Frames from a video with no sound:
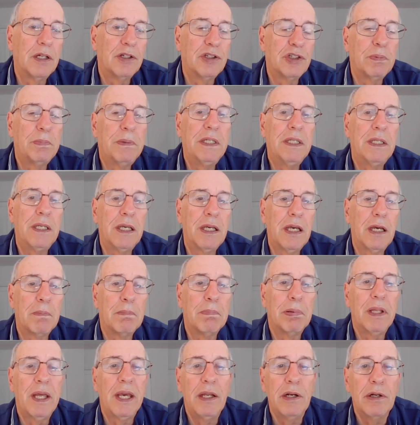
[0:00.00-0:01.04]
speaking at
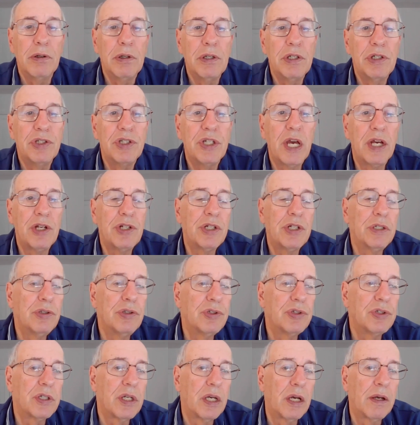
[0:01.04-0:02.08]
plenary
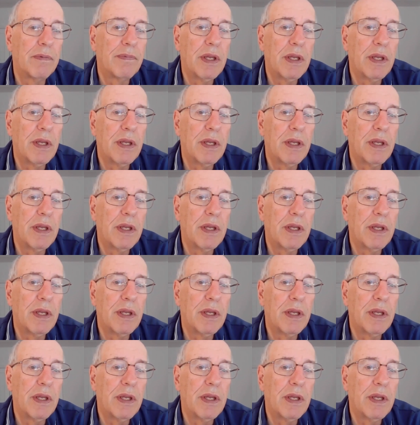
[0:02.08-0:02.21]
sessions